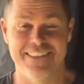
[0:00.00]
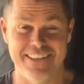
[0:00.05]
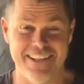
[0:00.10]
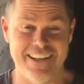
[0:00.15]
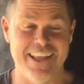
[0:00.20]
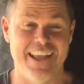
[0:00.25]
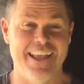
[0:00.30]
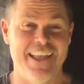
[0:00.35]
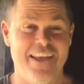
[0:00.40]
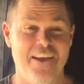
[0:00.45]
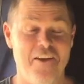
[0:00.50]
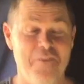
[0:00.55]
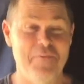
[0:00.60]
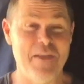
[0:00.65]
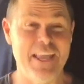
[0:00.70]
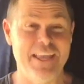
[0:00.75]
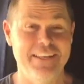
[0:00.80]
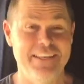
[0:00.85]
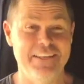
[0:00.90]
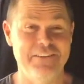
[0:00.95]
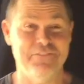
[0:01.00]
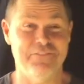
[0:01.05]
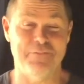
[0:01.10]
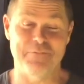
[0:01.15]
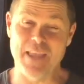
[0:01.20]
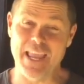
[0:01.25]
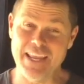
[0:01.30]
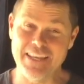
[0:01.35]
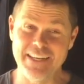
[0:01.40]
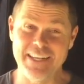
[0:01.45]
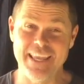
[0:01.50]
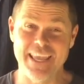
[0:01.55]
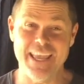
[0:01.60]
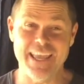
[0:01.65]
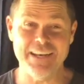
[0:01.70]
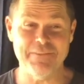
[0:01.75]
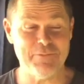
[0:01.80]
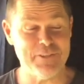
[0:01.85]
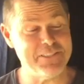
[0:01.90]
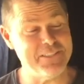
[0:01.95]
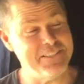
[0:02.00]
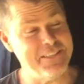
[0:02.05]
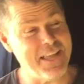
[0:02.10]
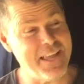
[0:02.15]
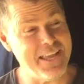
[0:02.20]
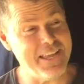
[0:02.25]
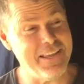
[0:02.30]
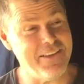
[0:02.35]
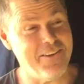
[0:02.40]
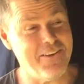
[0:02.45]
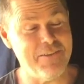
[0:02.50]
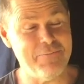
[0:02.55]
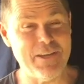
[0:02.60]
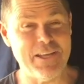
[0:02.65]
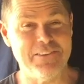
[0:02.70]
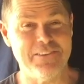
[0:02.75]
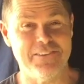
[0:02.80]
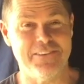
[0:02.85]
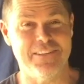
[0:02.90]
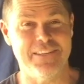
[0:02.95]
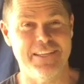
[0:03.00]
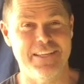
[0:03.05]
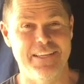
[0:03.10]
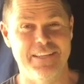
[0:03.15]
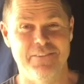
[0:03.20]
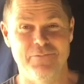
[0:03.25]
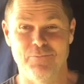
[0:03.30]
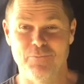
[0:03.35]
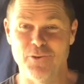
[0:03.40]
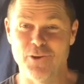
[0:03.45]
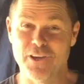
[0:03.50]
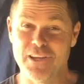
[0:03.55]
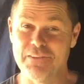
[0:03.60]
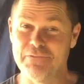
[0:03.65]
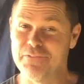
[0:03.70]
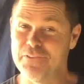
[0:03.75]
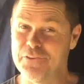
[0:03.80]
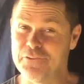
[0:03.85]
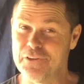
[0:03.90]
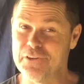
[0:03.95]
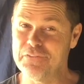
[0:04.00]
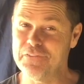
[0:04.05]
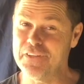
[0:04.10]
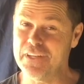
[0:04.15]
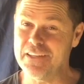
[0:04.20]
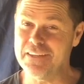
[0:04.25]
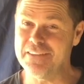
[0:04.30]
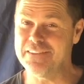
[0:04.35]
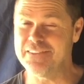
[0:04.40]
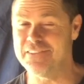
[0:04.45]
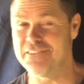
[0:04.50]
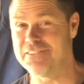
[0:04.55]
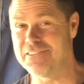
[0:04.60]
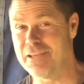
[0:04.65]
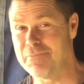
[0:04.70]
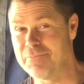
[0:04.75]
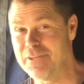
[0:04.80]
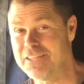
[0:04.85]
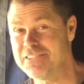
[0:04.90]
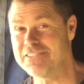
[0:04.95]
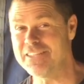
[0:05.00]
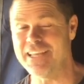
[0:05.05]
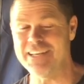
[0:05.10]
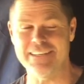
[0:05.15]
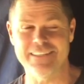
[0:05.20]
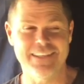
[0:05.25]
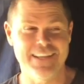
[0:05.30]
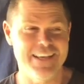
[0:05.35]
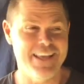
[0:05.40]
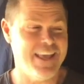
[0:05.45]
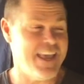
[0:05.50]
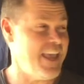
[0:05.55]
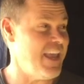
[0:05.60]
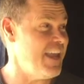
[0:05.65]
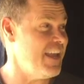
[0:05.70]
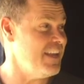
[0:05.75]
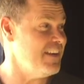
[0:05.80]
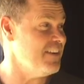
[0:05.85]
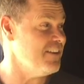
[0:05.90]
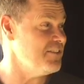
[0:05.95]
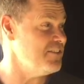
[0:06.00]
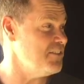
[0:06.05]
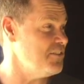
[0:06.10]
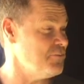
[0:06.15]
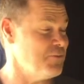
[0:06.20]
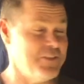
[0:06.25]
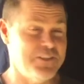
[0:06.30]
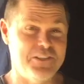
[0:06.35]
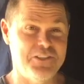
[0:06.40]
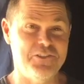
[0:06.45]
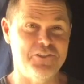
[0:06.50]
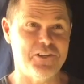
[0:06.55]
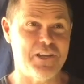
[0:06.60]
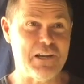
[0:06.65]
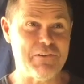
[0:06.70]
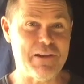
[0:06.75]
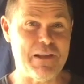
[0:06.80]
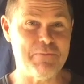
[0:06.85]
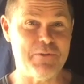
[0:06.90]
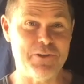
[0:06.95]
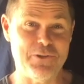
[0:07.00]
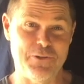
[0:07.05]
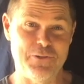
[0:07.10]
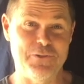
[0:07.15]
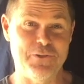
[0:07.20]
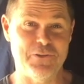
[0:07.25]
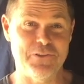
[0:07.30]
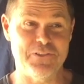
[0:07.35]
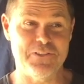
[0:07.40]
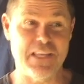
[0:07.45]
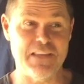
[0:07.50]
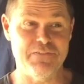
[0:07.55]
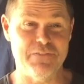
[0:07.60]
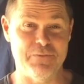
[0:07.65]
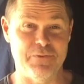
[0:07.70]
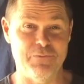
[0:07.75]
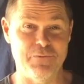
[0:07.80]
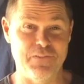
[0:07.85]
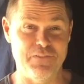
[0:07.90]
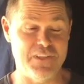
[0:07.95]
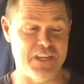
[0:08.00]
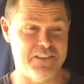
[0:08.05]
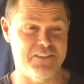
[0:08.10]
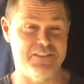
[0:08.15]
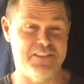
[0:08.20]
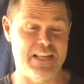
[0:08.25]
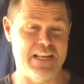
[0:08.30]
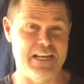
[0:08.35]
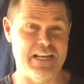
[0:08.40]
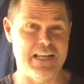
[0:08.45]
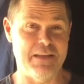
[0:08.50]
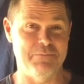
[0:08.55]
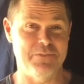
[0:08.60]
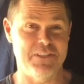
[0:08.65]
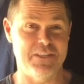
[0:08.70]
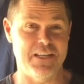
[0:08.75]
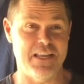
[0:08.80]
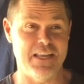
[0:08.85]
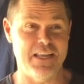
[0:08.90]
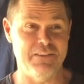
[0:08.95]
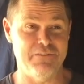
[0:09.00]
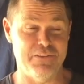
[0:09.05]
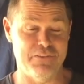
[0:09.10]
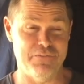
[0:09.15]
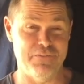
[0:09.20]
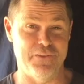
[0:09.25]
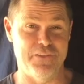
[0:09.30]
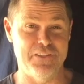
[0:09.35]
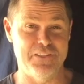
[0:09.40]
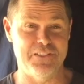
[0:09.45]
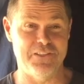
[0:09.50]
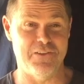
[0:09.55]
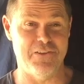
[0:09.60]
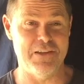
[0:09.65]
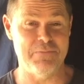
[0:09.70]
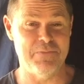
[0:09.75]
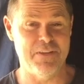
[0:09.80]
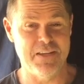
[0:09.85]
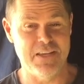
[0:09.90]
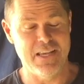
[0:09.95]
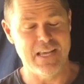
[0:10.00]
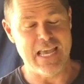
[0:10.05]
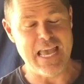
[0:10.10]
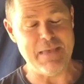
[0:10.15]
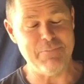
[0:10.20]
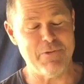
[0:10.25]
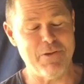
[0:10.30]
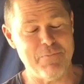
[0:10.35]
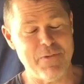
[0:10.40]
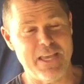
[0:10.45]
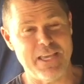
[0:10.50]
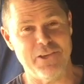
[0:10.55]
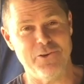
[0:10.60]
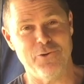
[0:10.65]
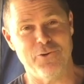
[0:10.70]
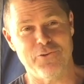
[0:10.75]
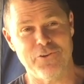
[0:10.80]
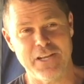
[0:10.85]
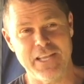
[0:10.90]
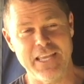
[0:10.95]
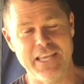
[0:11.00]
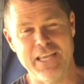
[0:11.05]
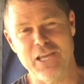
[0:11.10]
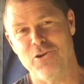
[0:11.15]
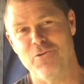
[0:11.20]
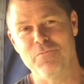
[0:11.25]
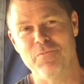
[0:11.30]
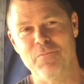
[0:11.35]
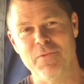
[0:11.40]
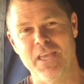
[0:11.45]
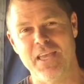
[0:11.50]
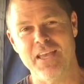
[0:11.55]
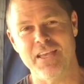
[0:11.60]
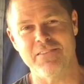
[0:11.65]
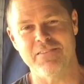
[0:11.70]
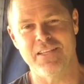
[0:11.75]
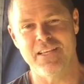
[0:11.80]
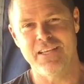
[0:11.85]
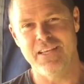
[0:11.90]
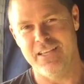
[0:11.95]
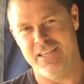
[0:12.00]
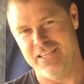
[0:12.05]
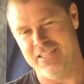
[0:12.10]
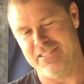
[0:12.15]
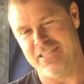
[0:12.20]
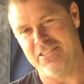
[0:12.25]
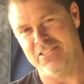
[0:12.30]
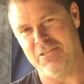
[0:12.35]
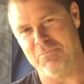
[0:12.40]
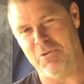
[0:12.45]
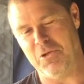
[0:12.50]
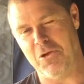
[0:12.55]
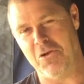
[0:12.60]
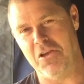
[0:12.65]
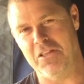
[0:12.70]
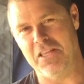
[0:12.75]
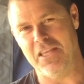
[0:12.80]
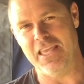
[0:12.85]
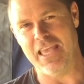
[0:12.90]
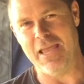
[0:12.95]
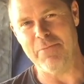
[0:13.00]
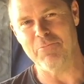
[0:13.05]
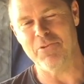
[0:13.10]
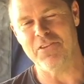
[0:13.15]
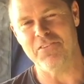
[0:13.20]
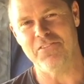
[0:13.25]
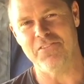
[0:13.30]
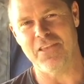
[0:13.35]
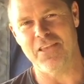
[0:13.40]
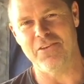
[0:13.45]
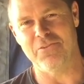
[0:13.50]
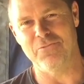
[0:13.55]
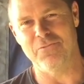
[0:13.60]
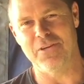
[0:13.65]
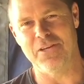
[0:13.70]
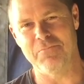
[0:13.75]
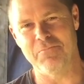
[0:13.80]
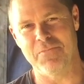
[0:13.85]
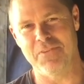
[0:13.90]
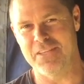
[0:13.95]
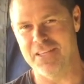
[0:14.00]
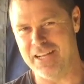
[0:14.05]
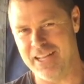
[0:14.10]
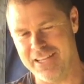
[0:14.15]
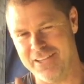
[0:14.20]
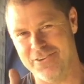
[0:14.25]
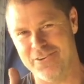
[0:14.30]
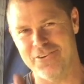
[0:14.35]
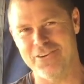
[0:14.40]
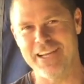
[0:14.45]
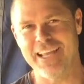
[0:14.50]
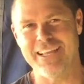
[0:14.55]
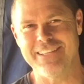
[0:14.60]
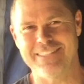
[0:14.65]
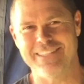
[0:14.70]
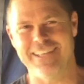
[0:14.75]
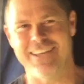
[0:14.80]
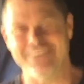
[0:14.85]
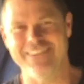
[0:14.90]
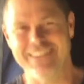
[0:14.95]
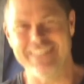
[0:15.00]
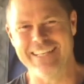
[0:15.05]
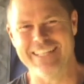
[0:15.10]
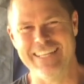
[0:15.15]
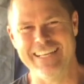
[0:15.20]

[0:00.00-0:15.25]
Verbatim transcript: G'day, I'm Andy from Andy Cam, but today I'm actually working for Drifta to some extent and I just wanted to show you around my new Dot 7. We just set it up today for the first time. Had my mate Corey here helping me out. He's actually behind the camera, so um, g'day Corey, how's it going?